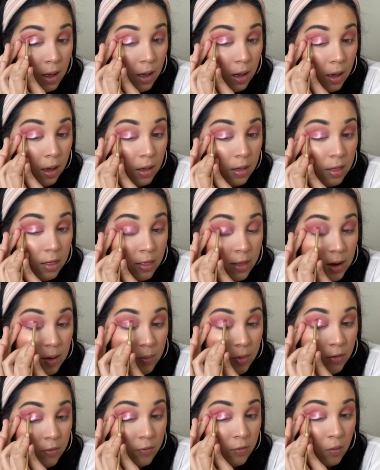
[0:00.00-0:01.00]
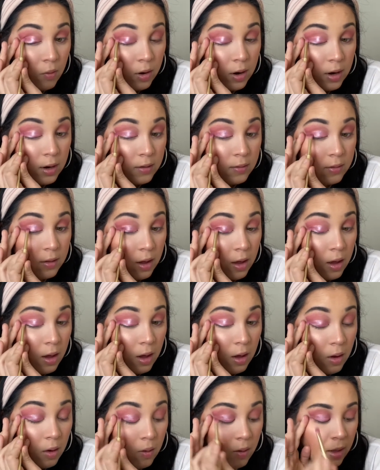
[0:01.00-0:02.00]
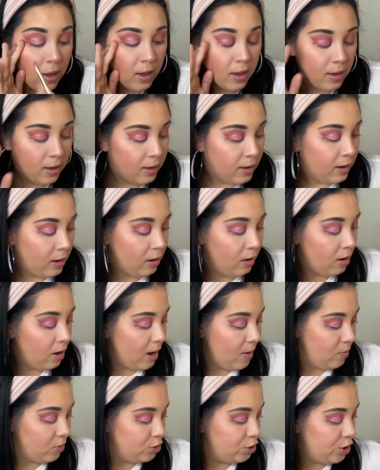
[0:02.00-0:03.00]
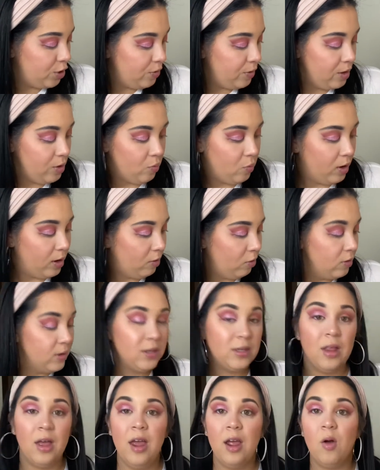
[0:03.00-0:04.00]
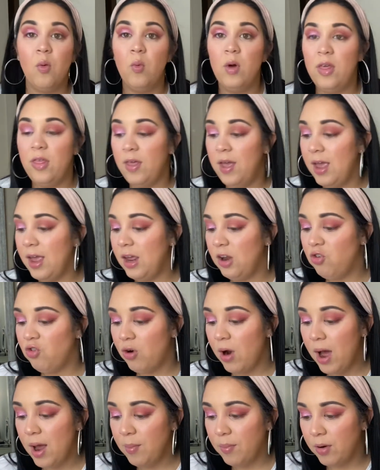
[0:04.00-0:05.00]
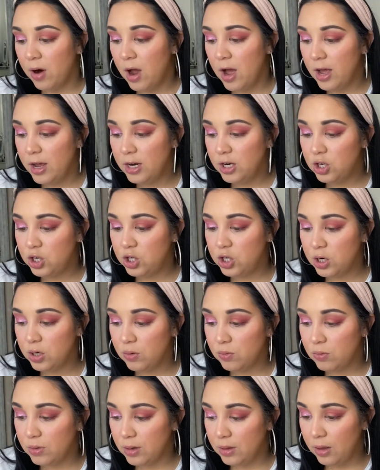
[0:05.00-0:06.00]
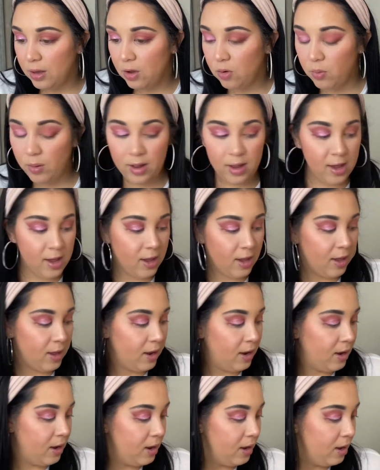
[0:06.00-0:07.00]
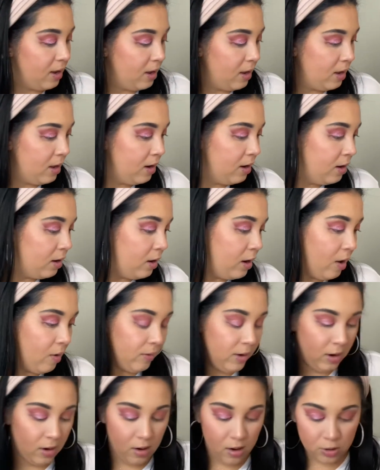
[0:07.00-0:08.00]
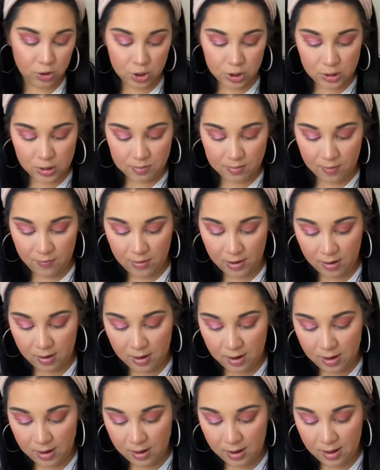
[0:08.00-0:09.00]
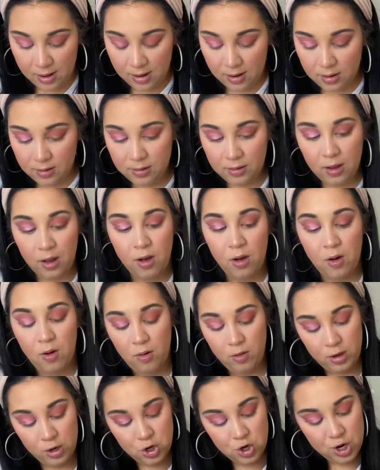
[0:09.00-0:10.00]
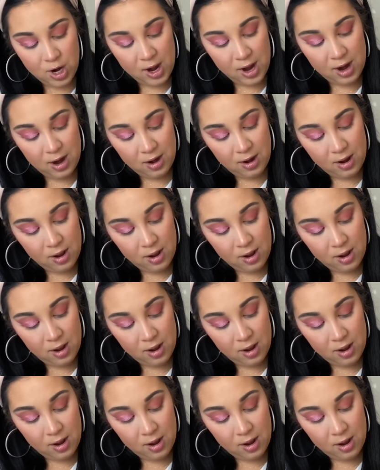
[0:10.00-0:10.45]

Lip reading: than before. So here, I will show you what it looks like with a dry brush really quick. Or no, here, I'll just use my finger in it. So the shade